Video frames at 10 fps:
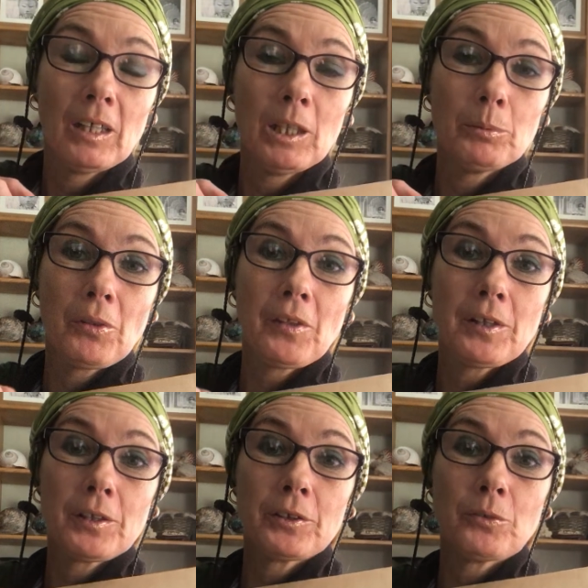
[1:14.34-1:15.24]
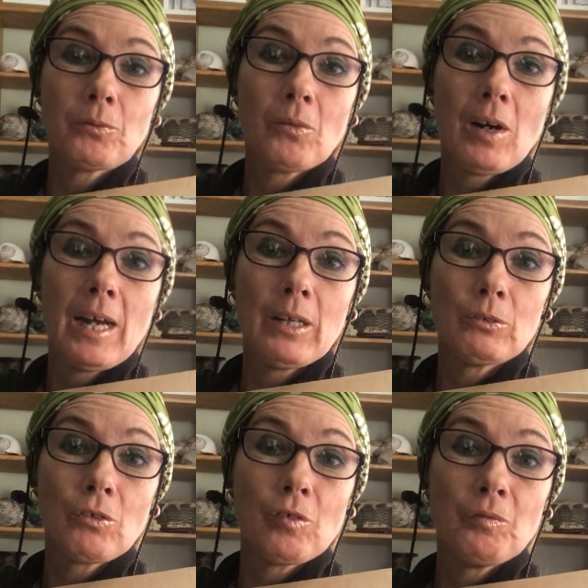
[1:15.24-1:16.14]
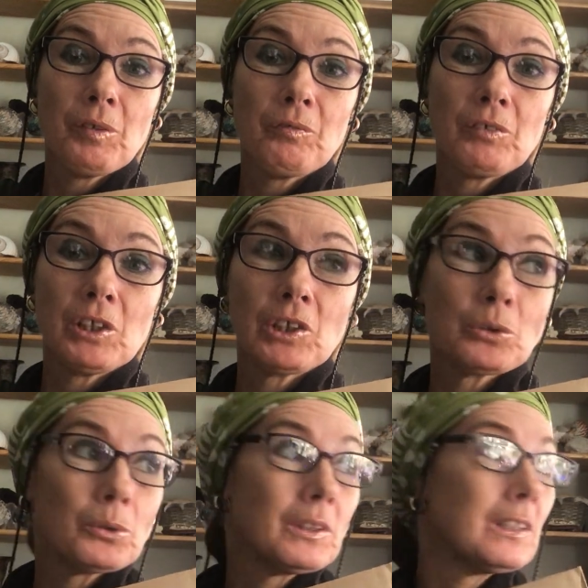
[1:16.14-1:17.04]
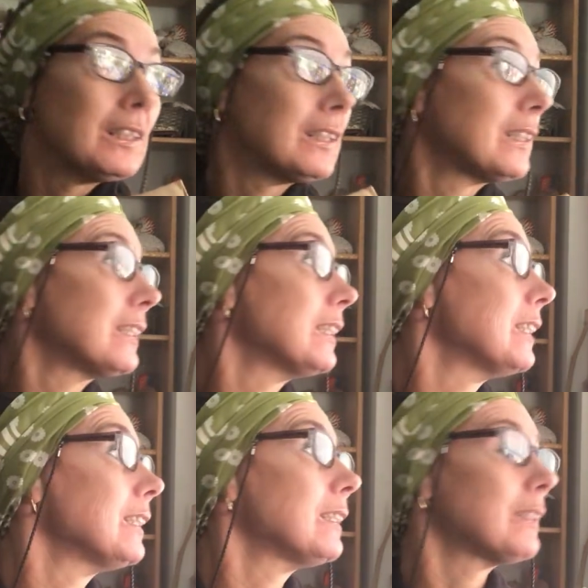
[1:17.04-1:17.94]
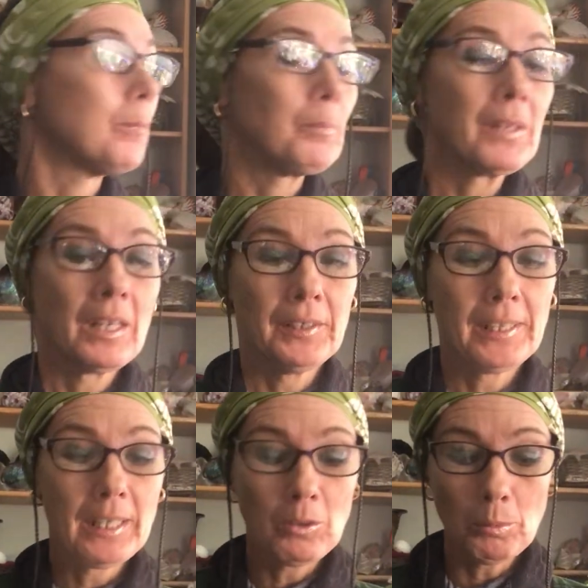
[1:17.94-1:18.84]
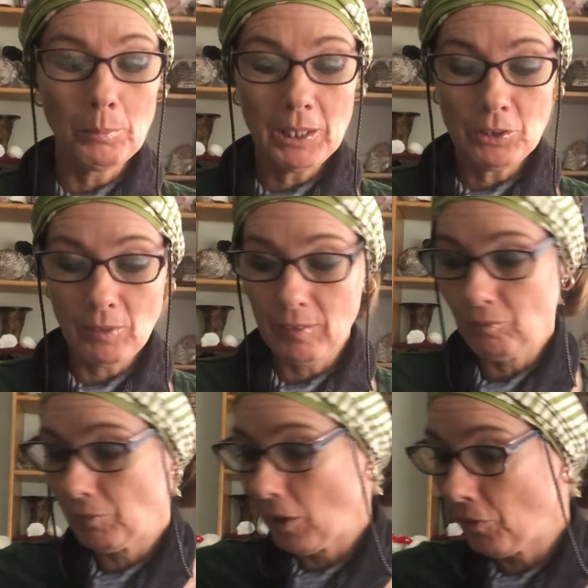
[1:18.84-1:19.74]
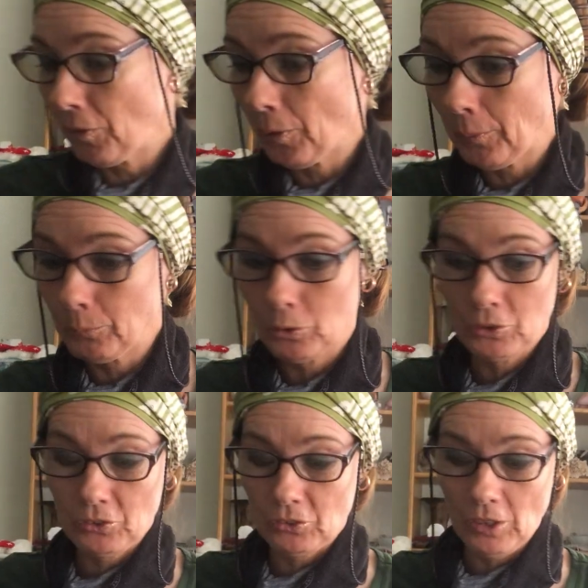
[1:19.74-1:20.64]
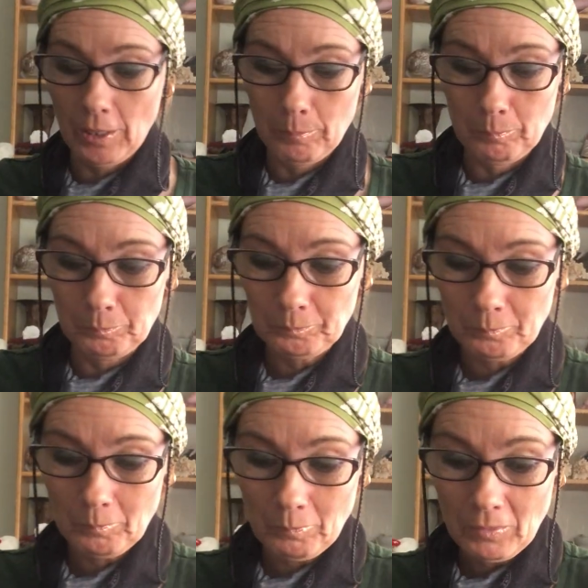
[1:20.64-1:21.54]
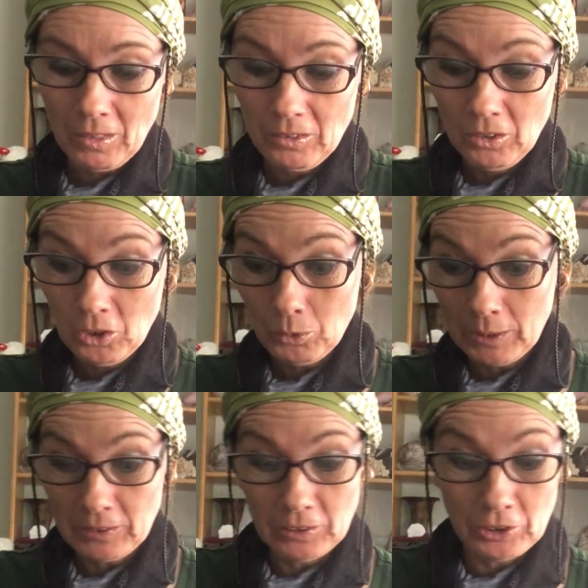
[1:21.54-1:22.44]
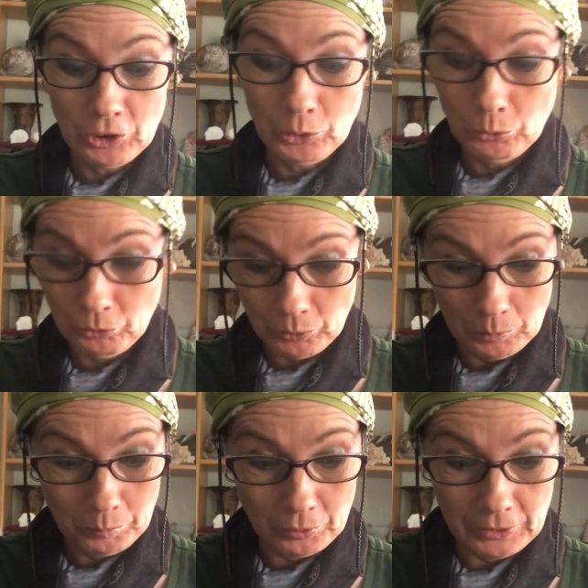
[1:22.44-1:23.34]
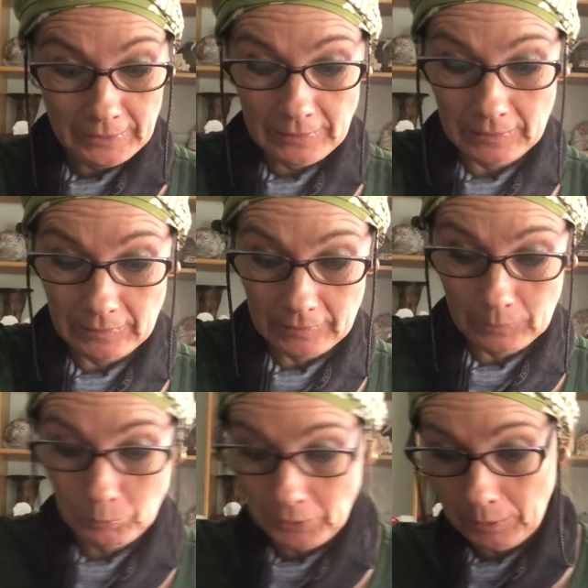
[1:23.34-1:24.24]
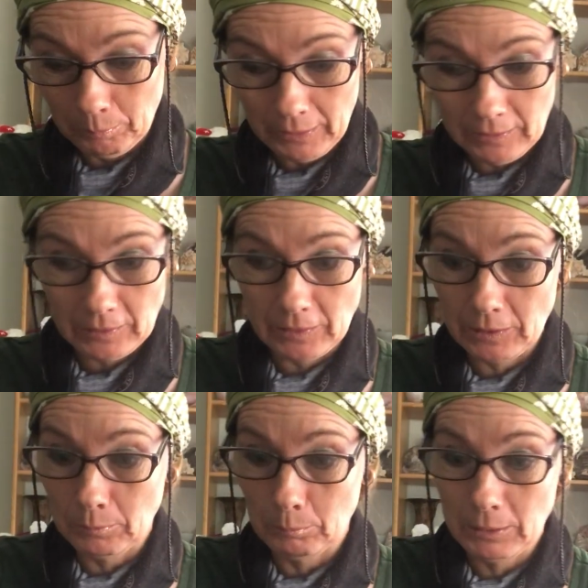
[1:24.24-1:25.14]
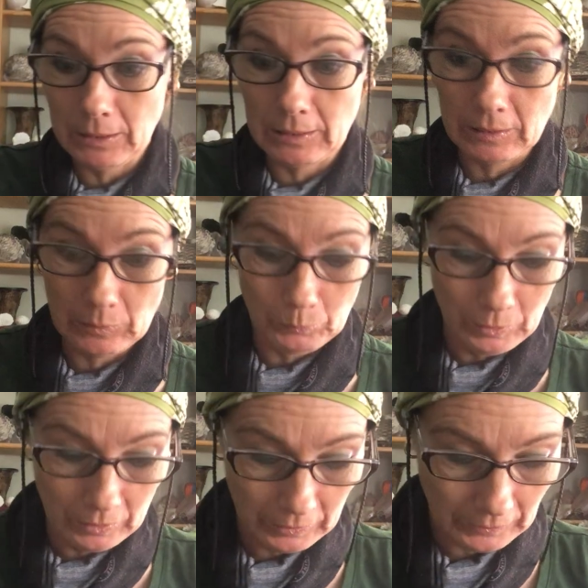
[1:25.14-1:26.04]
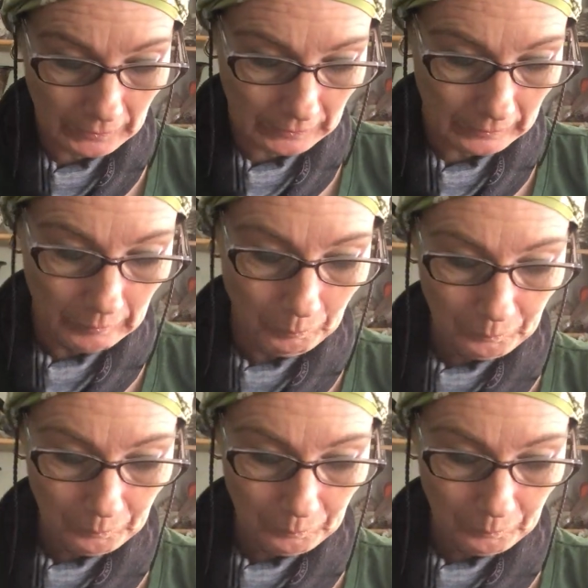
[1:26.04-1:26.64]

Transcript: I would think at around the 50s or 60s. Now, my grandfather was um, quite an unusual priest. He said what he meant, he didn't mince his words.